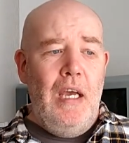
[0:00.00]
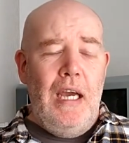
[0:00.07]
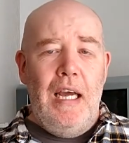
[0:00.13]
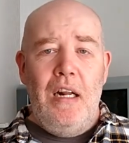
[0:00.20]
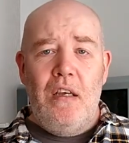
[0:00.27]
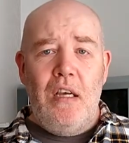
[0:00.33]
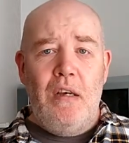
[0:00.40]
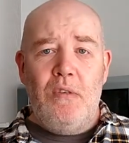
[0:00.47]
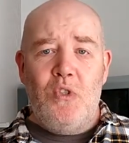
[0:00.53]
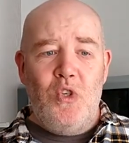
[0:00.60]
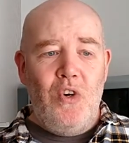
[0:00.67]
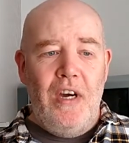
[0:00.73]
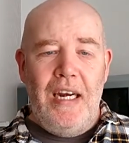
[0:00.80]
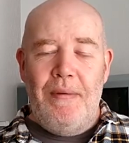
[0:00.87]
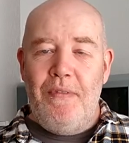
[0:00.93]
And I was
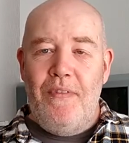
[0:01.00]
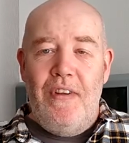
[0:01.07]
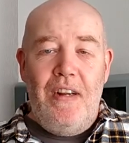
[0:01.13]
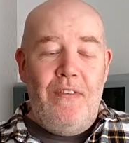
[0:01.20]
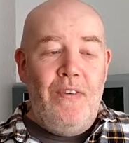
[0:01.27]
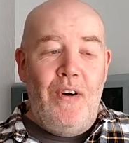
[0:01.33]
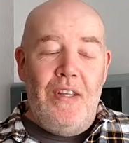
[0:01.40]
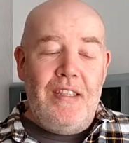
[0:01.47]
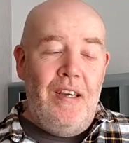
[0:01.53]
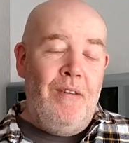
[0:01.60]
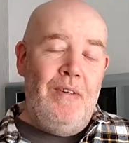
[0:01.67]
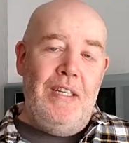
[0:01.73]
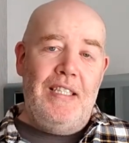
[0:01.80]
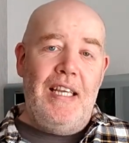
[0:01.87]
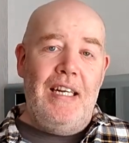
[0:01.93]
trying everything. I thought, I don't
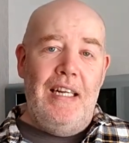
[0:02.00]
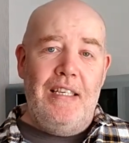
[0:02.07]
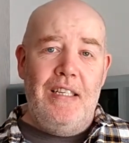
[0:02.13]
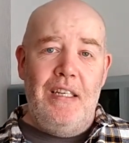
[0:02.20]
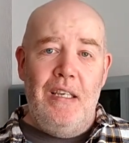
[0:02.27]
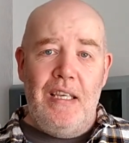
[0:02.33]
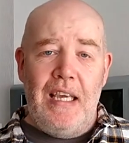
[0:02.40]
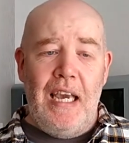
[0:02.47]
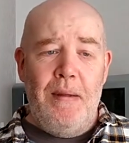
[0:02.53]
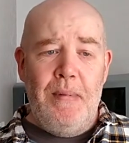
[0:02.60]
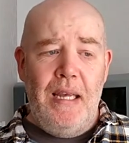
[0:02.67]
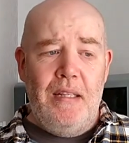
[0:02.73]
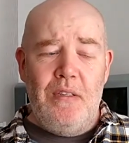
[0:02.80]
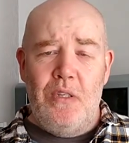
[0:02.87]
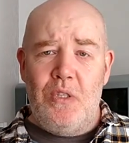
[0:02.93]
understand this. And it came
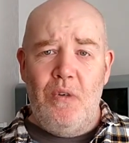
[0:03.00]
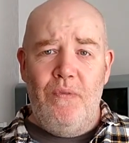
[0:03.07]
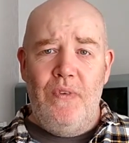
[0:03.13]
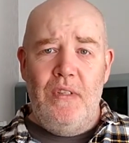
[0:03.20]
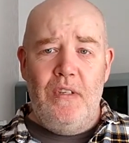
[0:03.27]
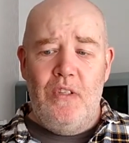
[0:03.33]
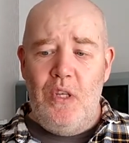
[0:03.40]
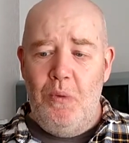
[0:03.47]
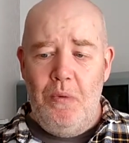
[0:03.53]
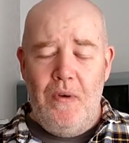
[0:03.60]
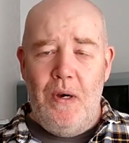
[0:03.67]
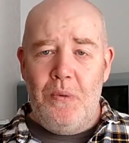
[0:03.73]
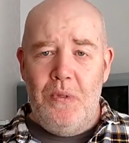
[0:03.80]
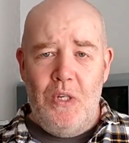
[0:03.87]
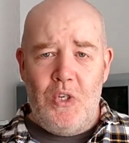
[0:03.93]
down to something to do with
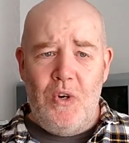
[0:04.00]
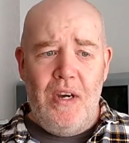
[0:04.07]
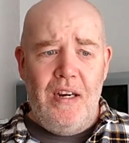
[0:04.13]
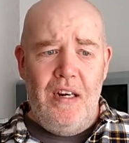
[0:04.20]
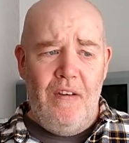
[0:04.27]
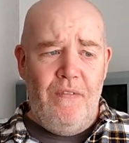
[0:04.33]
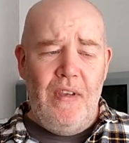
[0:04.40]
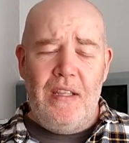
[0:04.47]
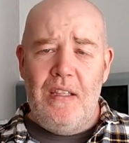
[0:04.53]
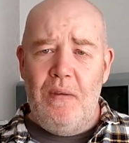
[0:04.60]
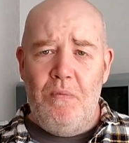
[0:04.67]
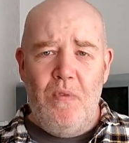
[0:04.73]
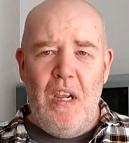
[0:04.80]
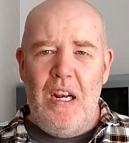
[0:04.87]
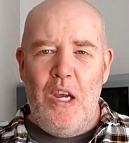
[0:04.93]
holding the triangle. And I think the
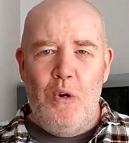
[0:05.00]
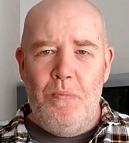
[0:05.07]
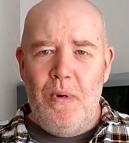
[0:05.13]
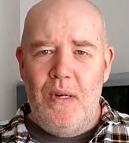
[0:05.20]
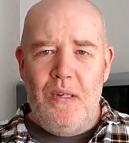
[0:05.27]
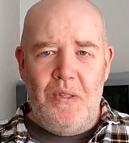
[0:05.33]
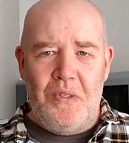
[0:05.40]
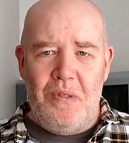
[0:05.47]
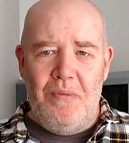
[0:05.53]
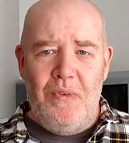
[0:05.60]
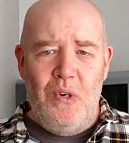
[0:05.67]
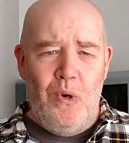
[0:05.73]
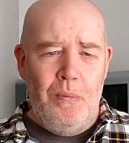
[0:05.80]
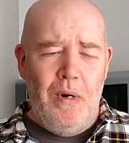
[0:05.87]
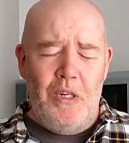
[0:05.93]
reload button or
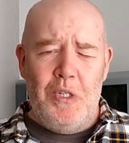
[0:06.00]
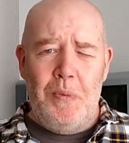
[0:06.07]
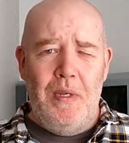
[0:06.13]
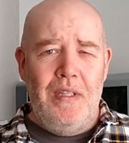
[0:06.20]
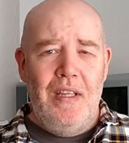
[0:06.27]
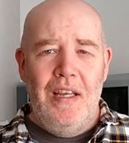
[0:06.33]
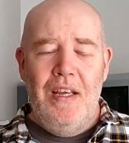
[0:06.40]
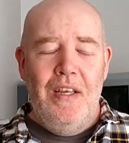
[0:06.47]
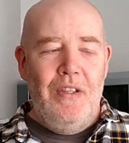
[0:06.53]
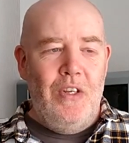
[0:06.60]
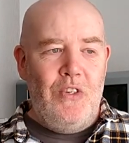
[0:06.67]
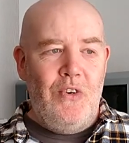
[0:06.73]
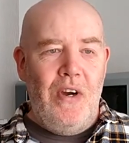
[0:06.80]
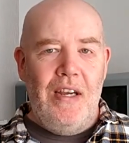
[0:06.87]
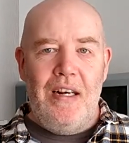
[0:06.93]
something, or it might have been the
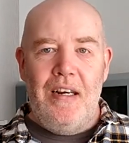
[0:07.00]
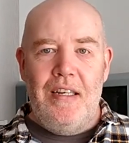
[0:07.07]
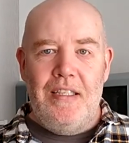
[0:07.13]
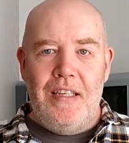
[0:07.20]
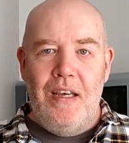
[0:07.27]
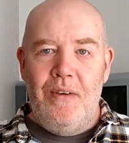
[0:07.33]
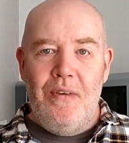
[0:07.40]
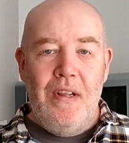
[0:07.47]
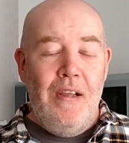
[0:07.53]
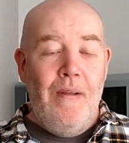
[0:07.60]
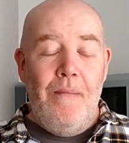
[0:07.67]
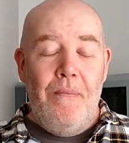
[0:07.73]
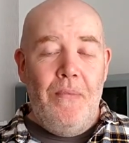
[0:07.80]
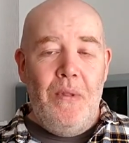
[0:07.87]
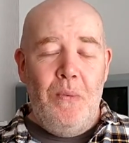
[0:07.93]
triangle on its own.
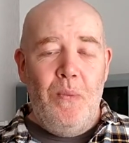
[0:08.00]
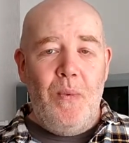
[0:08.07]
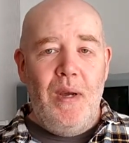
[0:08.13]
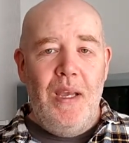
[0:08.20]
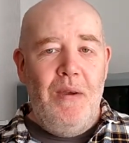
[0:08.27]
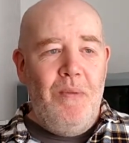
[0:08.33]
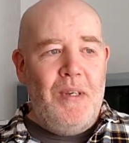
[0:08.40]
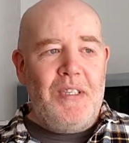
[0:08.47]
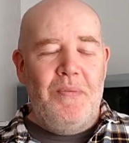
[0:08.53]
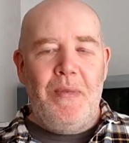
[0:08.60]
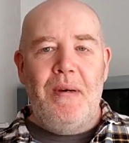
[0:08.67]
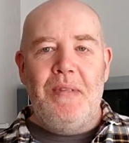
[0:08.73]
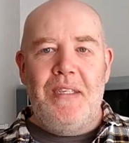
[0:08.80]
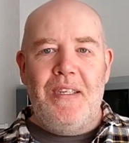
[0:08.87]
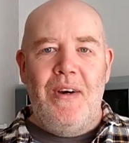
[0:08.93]
It wasn't
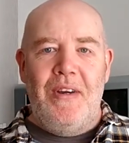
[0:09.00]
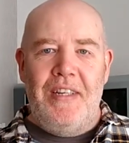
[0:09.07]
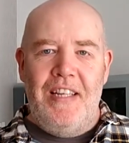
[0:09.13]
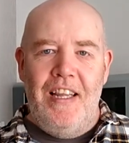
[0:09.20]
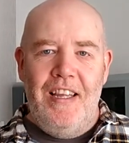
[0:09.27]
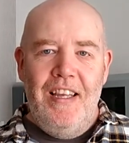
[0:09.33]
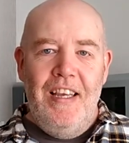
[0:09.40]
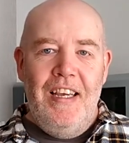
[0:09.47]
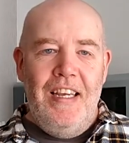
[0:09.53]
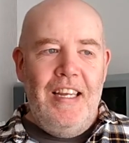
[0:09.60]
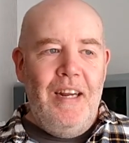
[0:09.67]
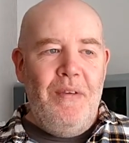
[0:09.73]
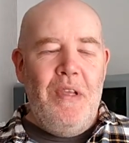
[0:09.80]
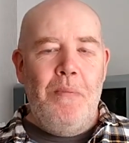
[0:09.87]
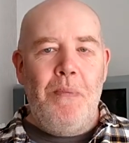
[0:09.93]
well designed. You
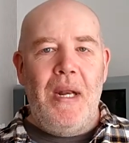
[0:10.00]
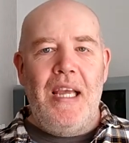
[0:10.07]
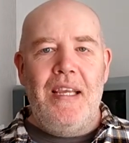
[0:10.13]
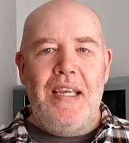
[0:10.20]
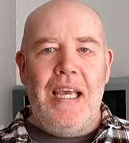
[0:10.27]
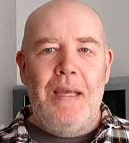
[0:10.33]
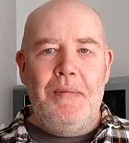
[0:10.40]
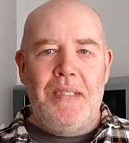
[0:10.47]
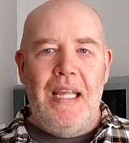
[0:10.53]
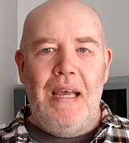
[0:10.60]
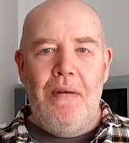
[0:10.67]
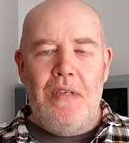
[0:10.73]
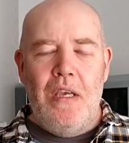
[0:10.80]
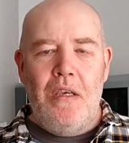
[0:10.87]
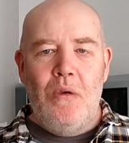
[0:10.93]
know, when you play games
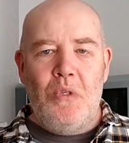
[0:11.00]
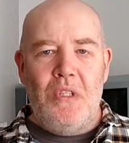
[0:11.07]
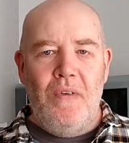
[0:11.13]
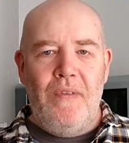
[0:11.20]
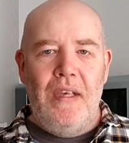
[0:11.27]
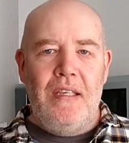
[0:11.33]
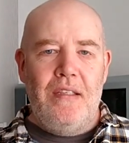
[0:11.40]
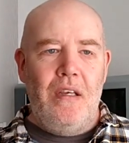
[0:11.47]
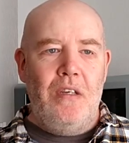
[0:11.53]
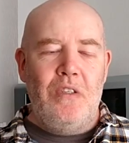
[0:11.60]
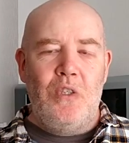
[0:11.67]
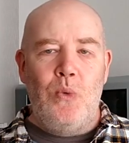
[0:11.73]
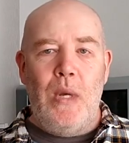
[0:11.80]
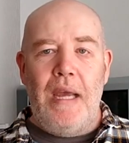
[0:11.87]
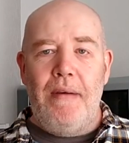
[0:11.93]
now, and you're used to things like
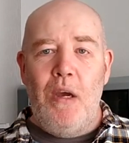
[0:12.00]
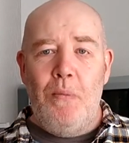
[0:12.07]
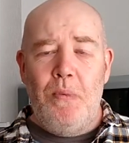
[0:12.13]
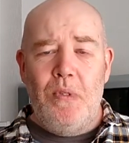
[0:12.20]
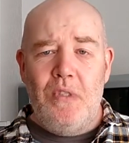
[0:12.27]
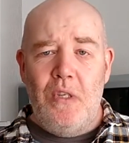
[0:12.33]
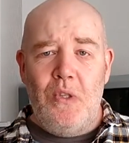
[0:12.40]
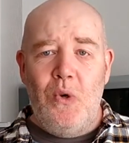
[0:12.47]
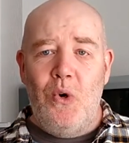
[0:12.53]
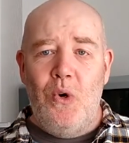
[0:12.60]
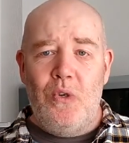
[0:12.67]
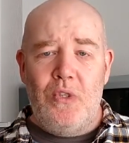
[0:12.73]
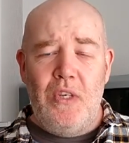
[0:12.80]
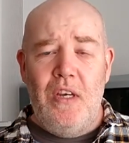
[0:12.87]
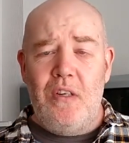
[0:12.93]
square opens a
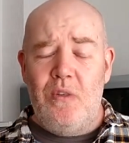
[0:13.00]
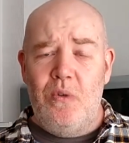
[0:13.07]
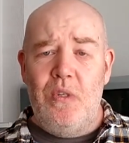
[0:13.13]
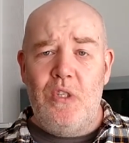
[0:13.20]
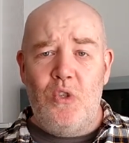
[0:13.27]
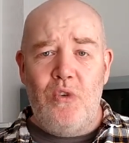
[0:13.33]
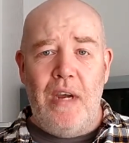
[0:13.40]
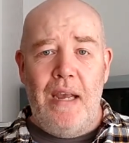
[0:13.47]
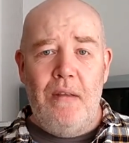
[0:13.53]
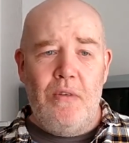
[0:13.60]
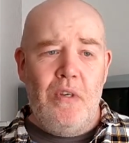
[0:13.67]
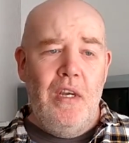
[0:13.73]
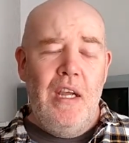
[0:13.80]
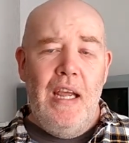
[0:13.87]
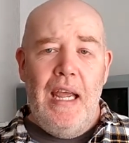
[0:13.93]
door, circle is
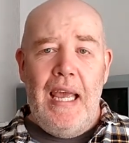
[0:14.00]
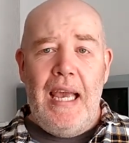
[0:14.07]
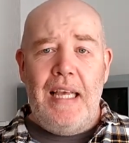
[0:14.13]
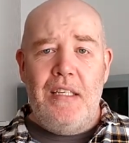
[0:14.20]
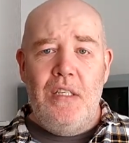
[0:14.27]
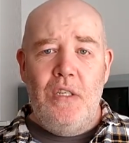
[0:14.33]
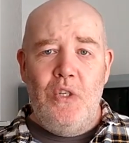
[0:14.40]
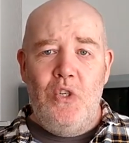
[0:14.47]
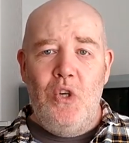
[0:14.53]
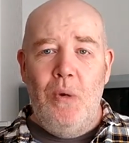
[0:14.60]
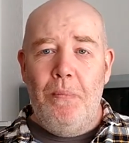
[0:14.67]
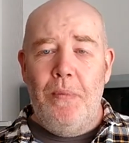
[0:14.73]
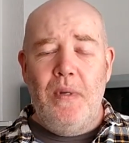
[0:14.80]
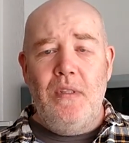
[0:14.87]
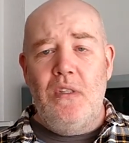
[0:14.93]
crouch, X is
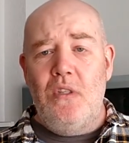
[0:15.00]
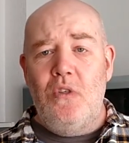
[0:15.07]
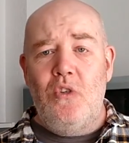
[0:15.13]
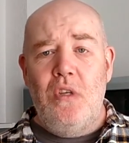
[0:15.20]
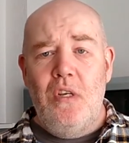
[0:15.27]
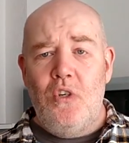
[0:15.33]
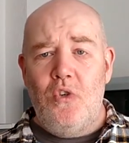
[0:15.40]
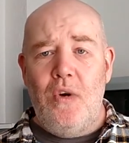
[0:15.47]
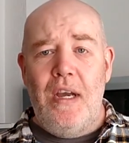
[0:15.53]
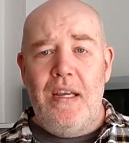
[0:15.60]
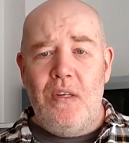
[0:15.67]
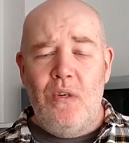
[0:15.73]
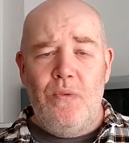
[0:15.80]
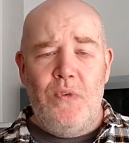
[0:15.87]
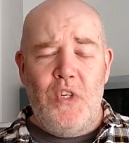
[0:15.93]
jump, and
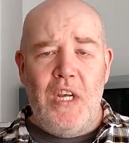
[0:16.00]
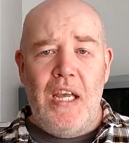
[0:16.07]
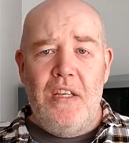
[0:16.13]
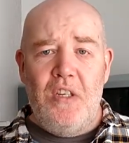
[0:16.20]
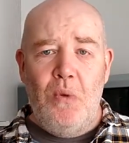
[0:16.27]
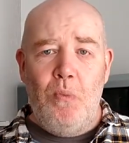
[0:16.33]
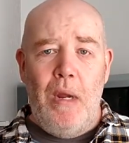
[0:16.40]
triangle for changing